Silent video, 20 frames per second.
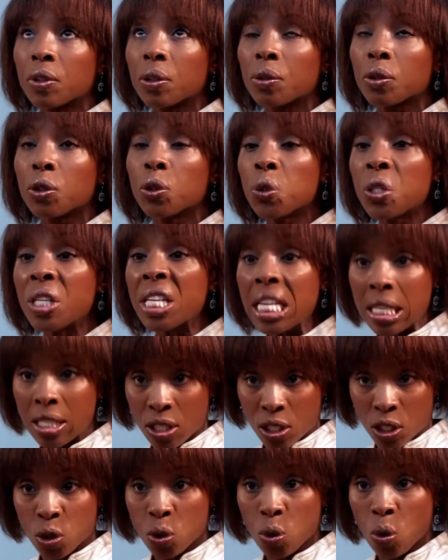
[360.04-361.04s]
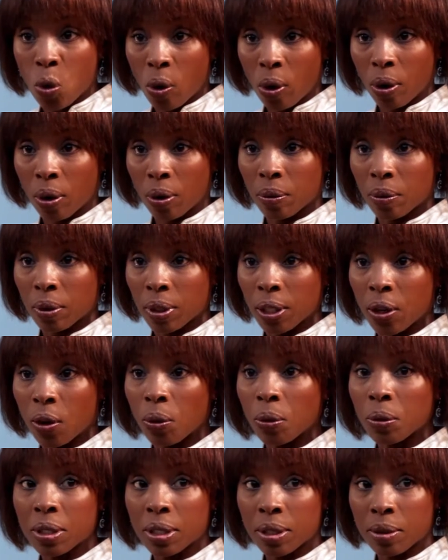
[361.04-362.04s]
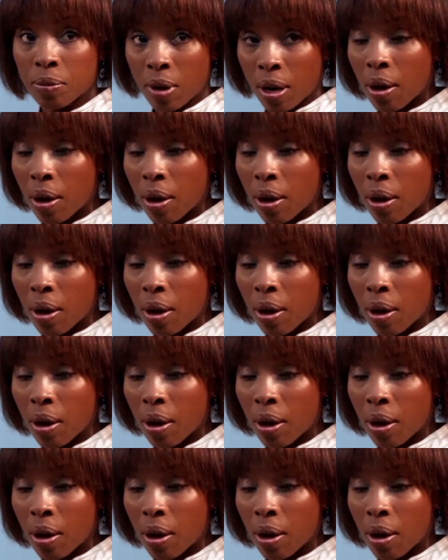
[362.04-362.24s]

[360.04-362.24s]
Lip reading: unique store. It was